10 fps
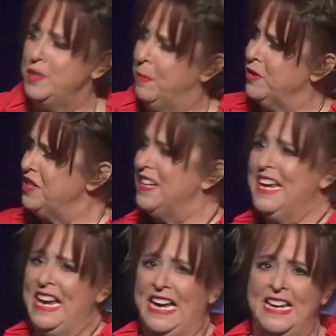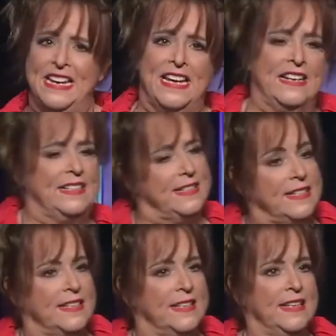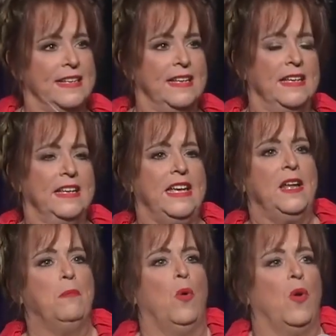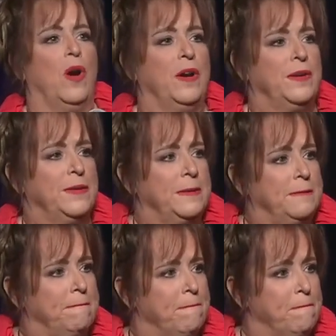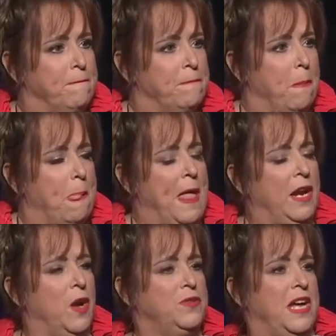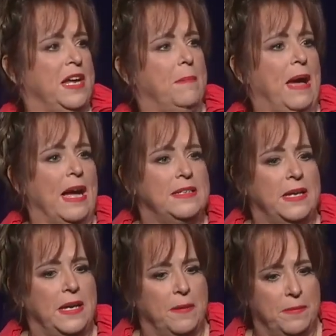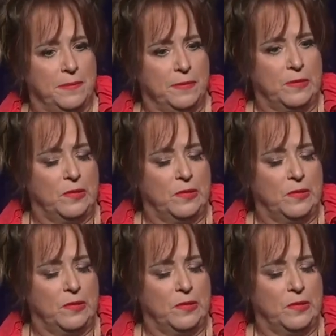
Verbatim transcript: whispers again get more and go take it back to him.